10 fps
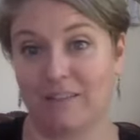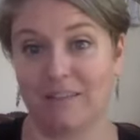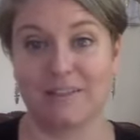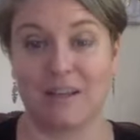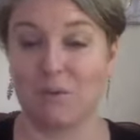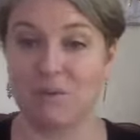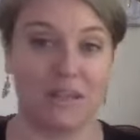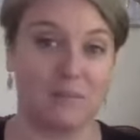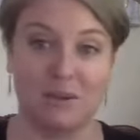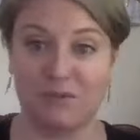cause that was
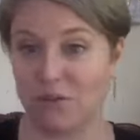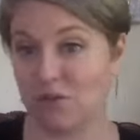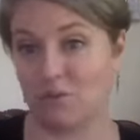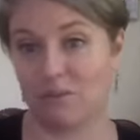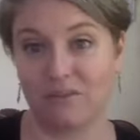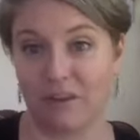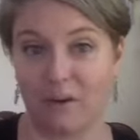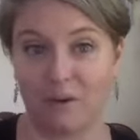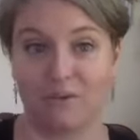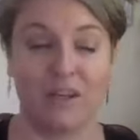like my first really
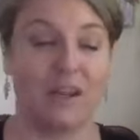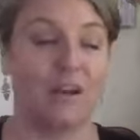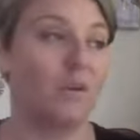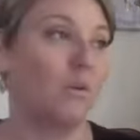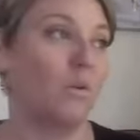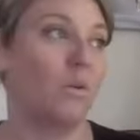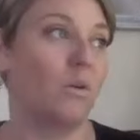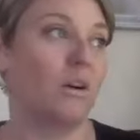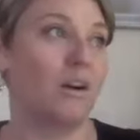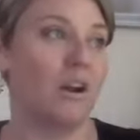viral video,
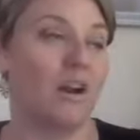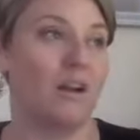or,